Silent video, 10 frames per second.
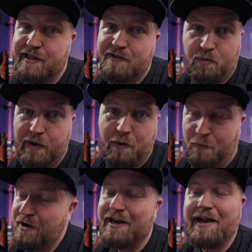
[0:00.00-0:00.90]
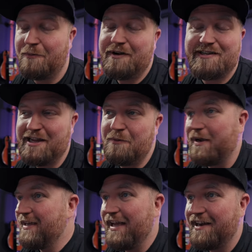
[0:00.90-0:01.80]
it the way I wanted it. I wanted to say
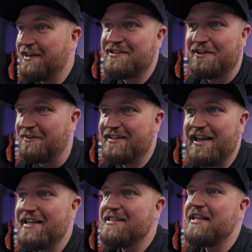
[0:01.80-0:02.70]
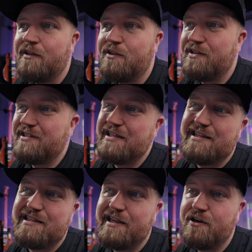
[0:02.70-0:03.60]
we and us, so it does. You can see
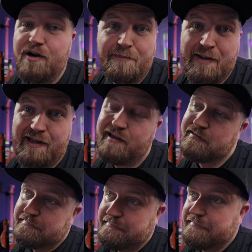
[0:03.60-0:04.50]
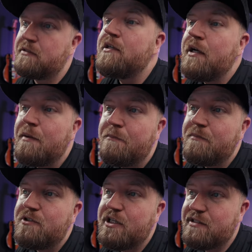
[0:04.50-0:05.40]
these here are pink. Uh,
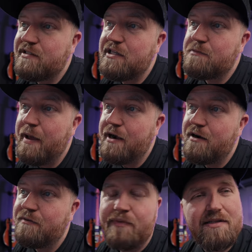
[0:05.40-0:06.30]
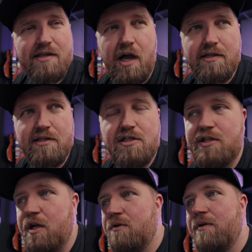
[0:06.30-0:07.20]
Jesus is better. That's the Austin
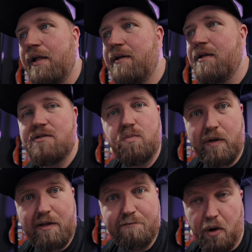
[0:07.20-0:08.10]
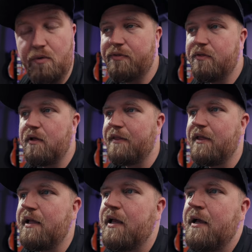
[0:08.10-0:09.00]
Stone. It does we both, I
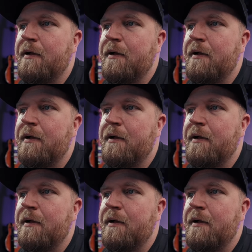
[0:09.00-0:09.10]
think.